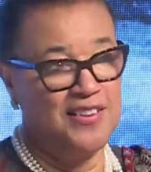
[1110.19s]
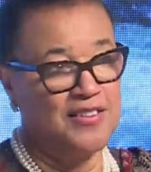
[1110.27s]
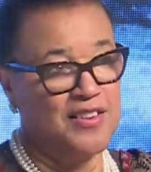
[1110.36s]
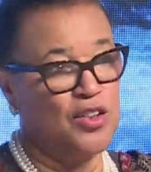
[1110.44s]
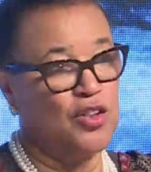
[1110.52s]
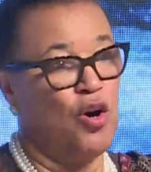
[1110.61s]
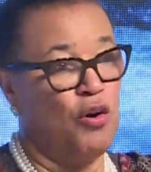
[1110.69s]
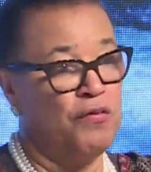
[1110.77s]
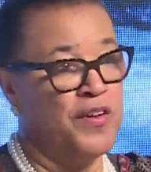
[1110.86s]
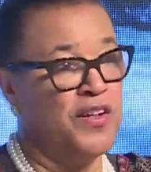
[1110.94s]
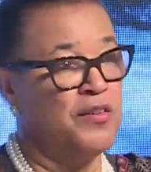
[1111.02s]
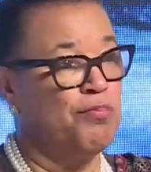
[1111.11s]
that
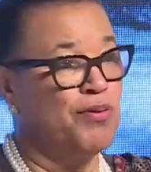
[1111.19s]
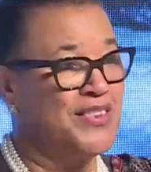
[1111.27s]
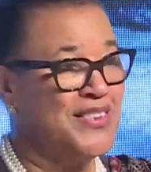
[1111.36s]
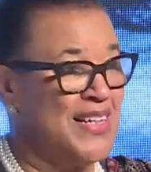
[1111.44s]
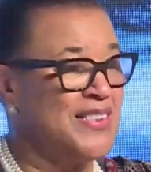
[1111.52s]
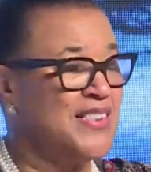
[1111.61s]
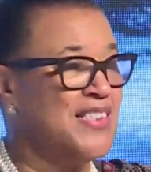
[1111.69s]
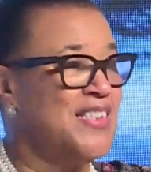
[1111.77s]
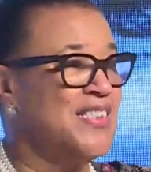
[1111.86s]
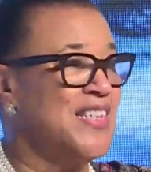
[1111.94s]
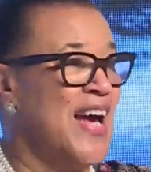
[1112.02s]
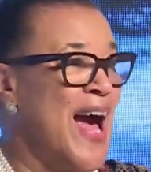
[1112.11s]
COVID
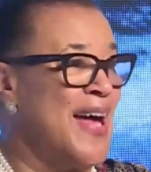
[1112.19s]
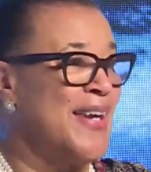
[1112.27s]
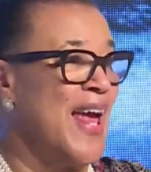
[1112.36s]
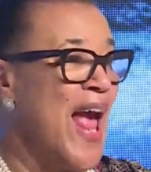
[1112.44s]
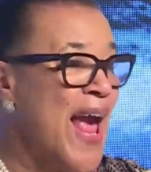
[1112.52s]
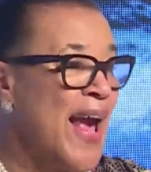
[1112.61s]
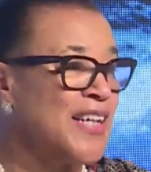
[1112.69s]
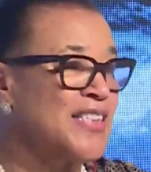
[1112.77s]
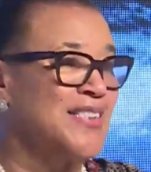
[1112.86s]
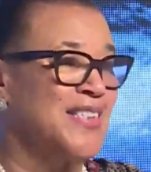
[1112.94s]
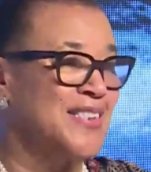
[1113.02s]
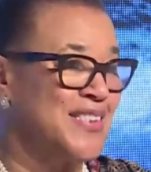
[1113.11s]
presented an
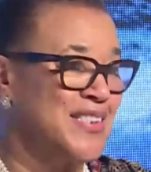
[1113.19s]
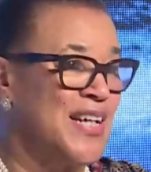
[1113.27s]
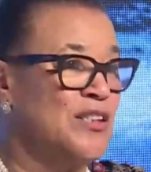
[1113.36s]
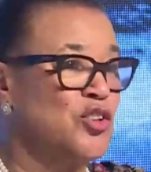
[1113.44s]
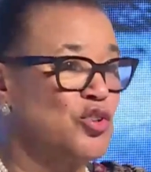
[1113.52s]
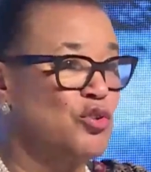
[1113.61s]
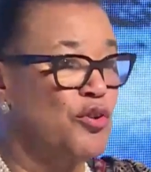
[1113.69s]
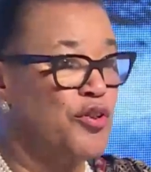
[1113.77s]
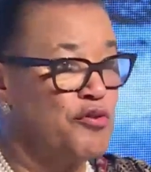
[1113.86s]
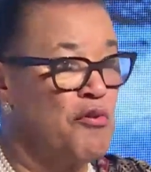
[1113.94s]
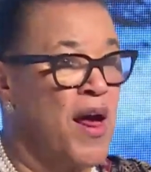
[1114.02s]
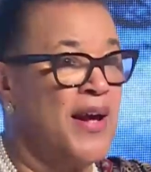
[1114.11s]
existential
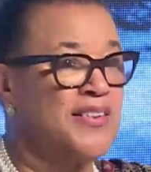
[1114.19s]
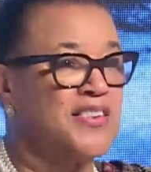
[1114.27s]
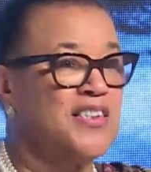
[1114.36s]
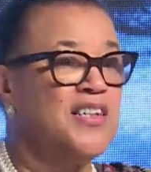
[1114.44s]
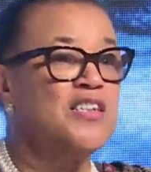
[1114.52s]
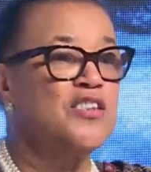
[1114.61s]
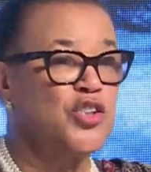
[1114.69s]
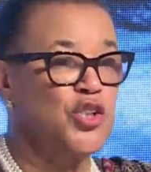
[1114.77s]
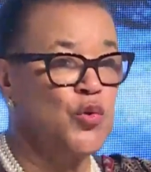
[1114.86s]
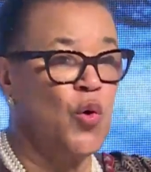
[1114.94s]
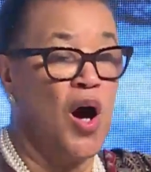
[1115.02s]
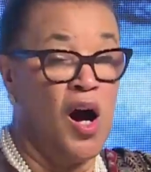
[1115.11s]
threat
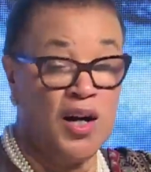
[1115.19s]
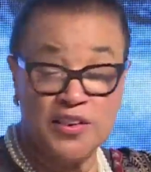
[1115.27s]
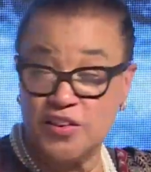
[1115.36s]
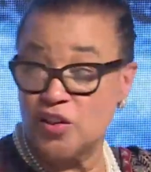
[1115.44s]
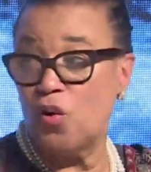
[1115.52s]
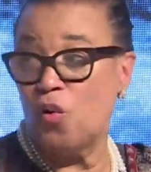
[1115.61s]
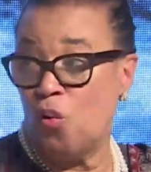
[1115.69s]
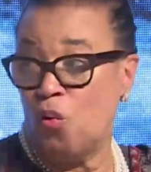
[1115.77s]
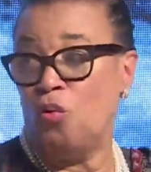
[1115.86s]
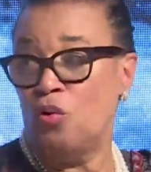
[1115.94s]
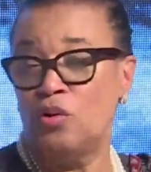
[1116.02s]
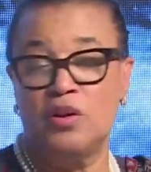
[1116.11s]
to us
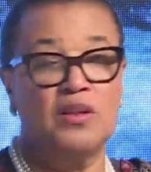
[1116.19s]
all,